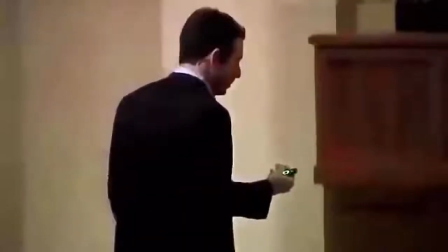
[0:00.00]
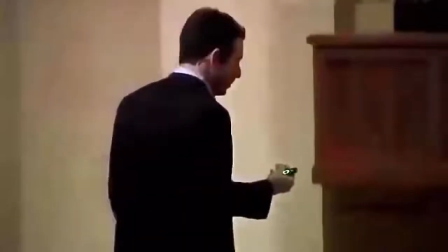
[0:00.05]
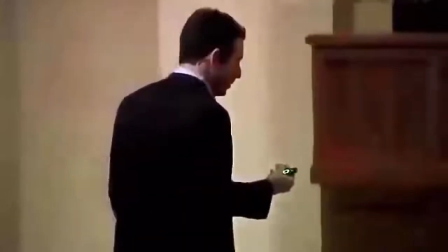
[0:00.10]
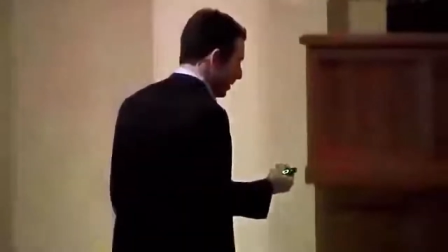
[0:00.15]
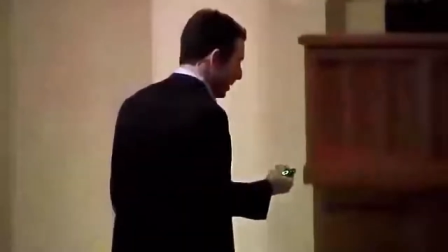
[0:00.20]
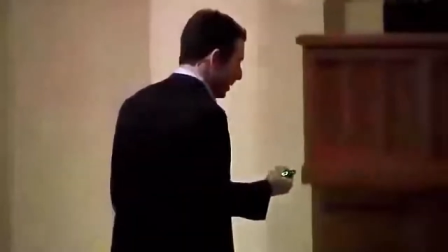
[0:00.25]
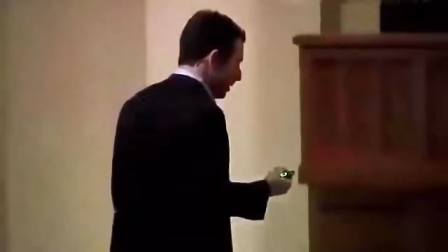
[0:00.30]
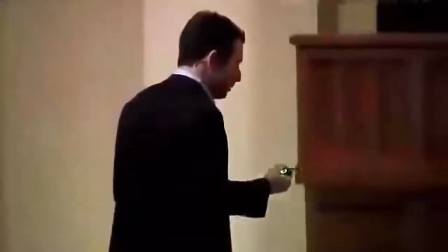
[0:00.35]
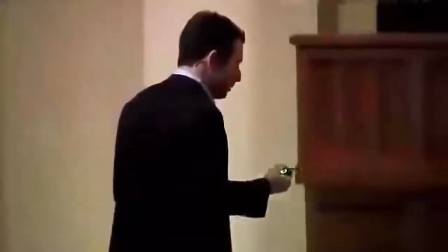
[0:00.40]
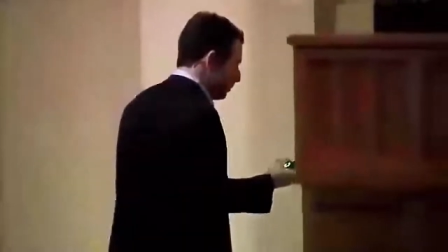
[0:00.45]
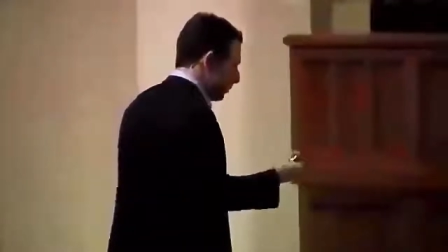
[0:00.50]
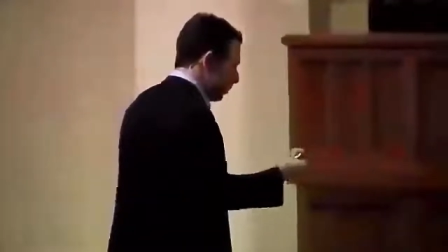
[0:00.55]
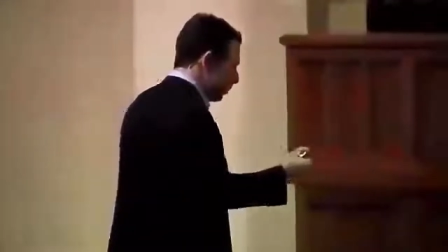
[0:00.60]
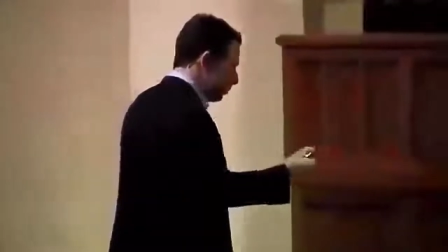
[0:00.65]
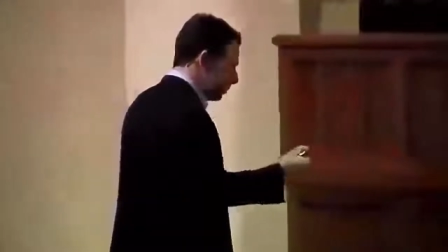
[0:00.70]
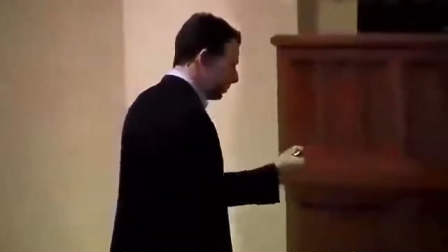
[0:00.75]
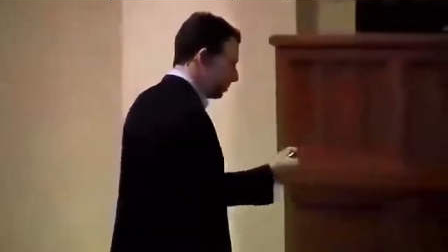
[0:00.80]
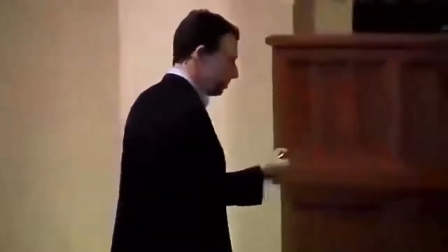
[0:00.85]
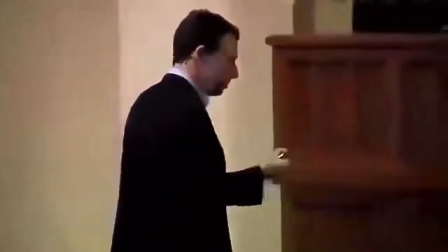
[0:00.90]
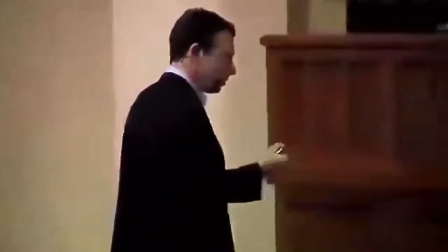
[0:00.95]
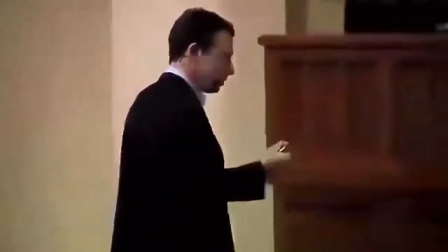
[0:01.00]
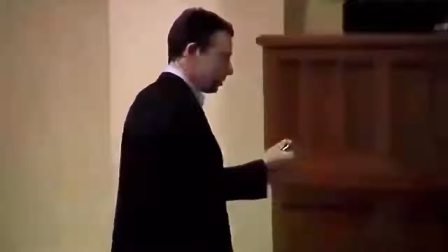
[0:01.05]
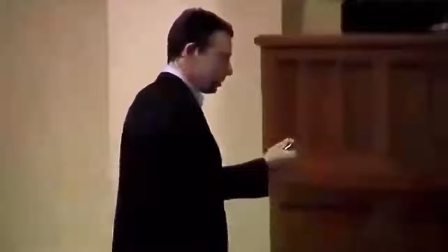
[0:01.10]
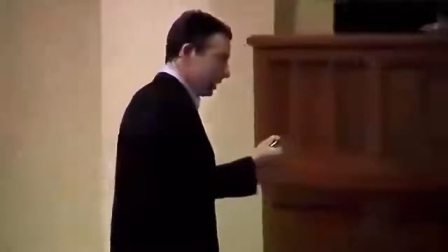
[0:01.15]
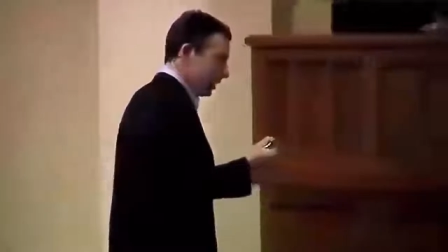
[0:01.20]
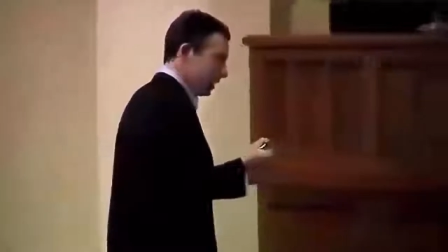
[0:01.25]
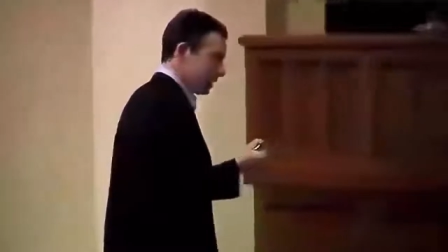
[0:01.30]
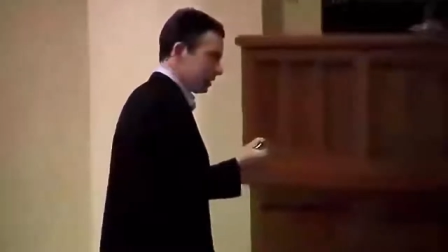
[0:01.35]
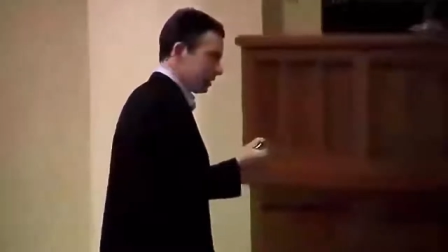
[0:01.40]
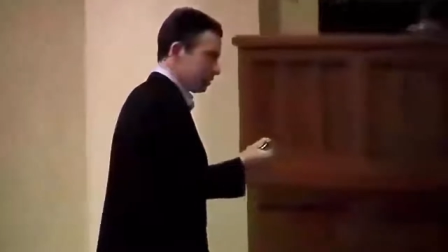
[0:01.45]
okay, the moment you
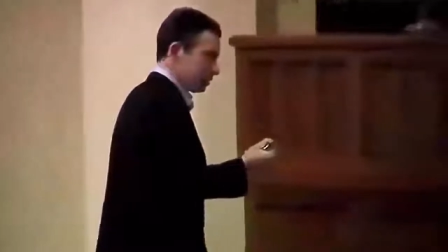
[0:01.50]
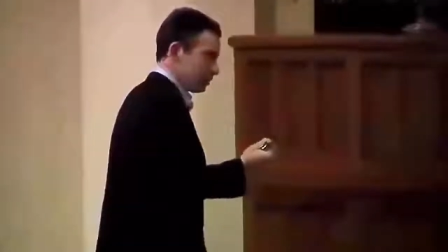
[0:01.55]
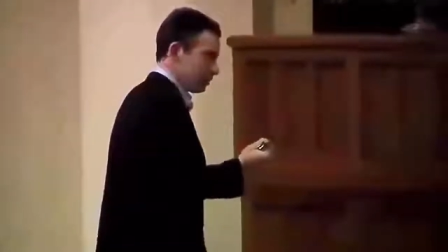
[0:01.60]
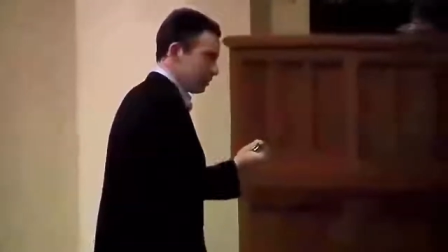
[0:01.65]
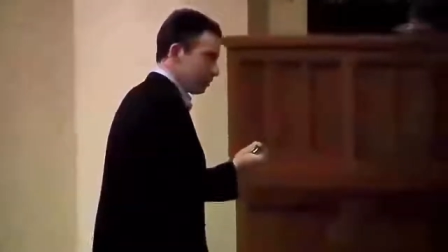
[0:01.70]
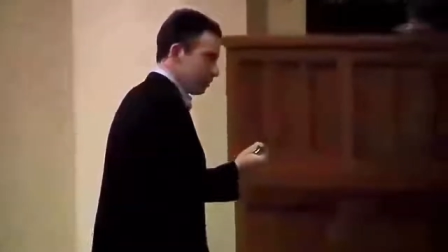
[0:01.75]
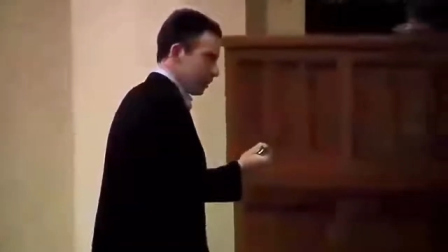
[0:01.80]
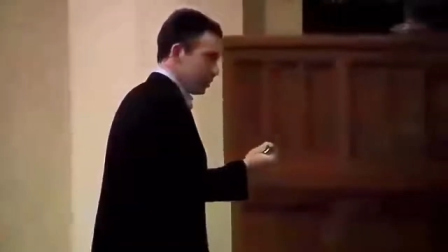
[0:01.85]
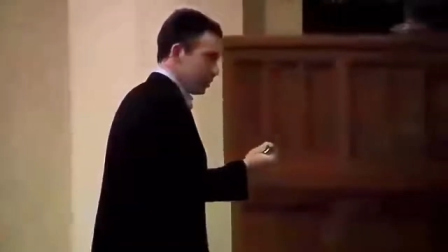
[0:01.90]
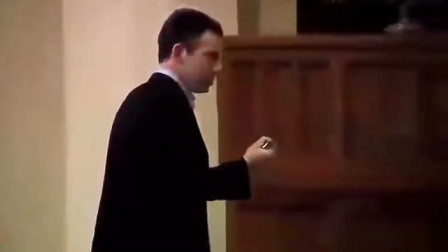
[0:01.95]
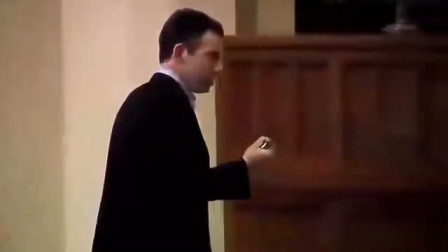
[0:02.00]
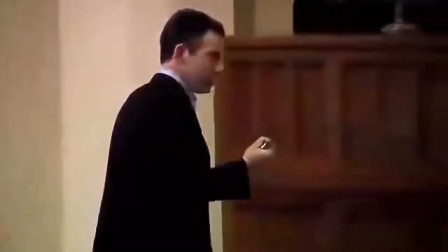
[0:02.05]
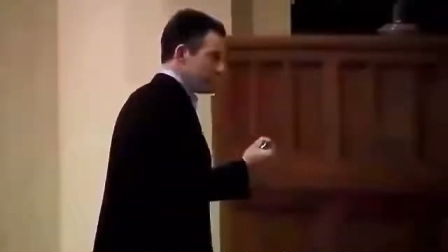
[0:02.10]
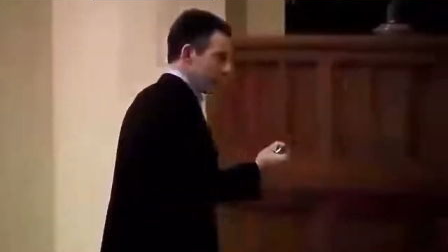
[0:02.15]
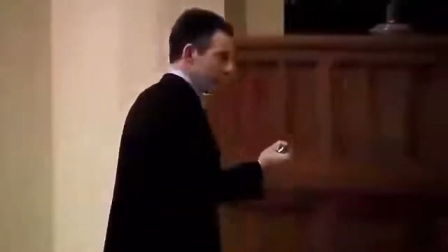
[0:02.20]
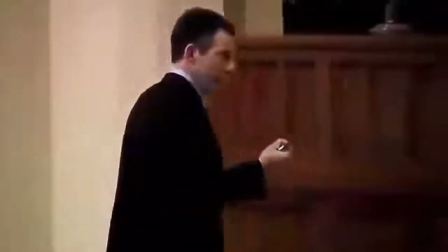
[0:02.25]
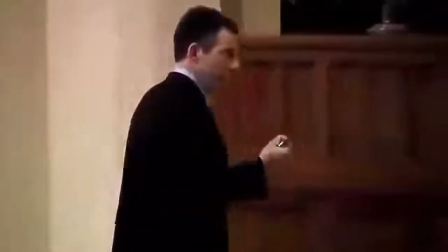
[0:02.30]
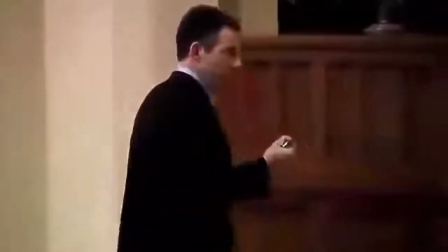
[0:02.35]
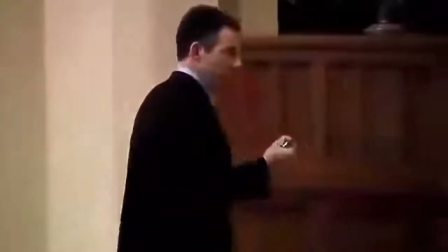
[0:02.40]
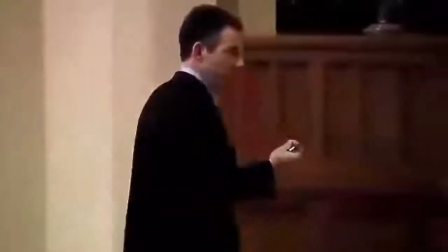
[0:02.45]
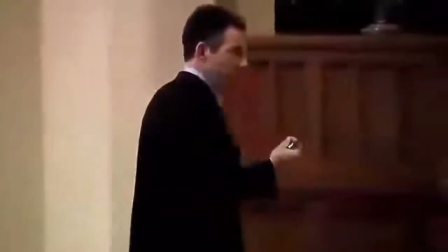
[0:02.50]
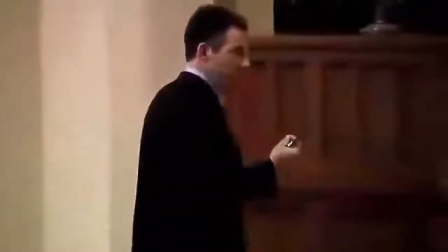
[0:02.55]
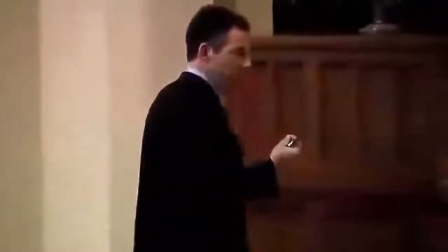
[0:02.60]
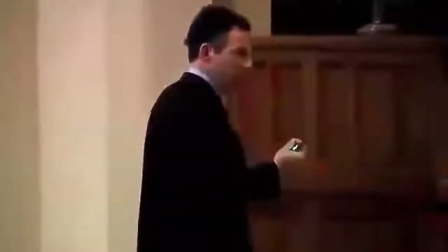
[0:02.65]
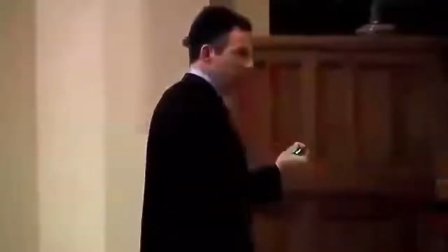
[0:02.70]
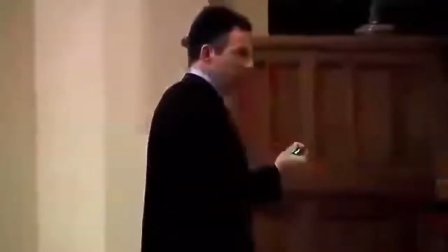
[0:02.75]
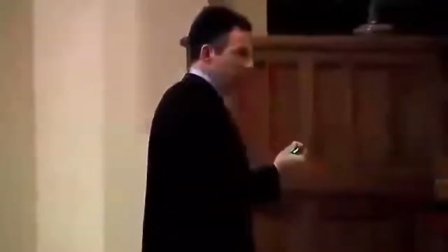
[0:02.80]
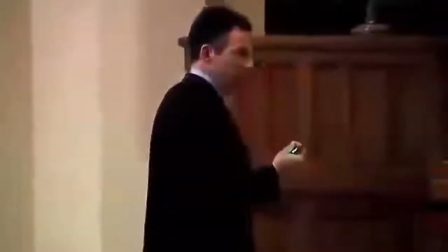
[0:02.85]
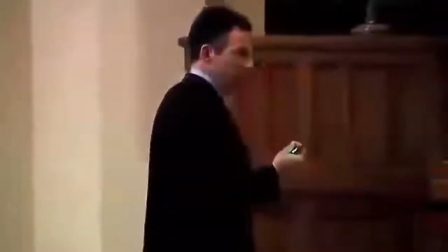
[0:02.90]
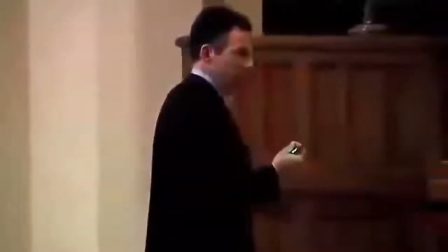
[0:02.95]
link questions of right and
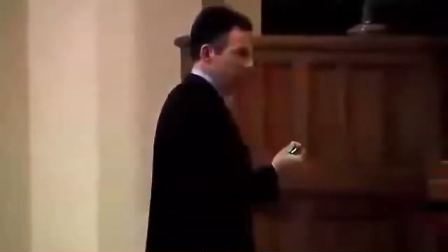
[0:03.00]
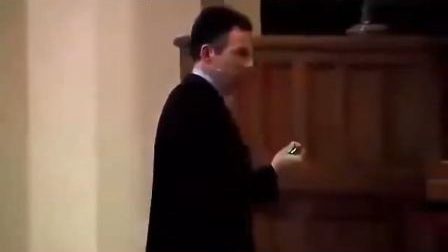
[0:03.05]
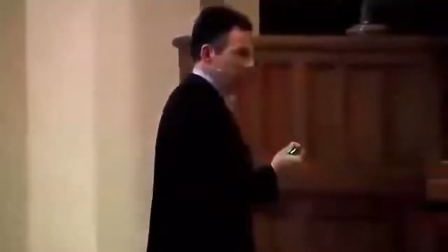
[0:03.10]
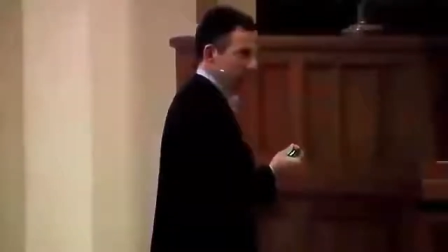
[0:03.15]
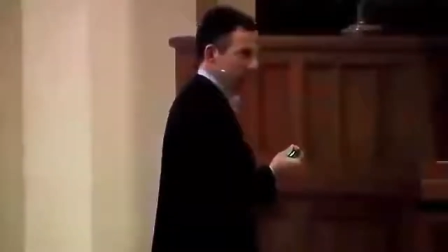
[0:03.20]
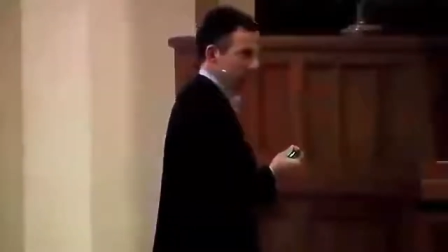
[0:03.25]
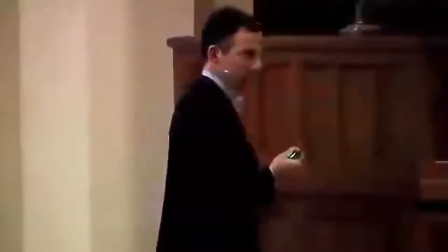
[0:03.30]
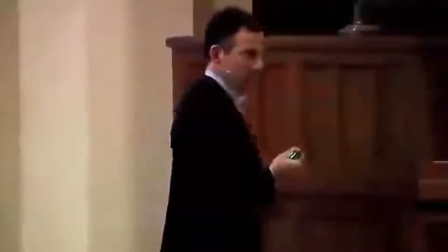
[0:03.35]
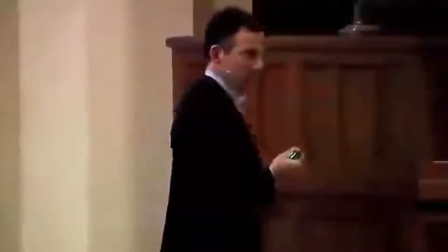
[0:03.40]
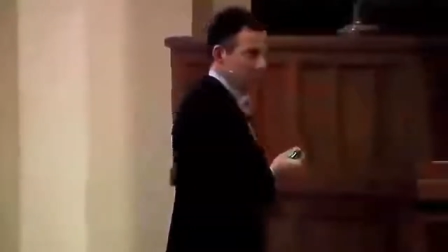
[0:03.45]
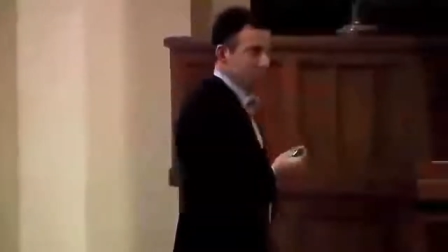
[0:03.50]
wrong to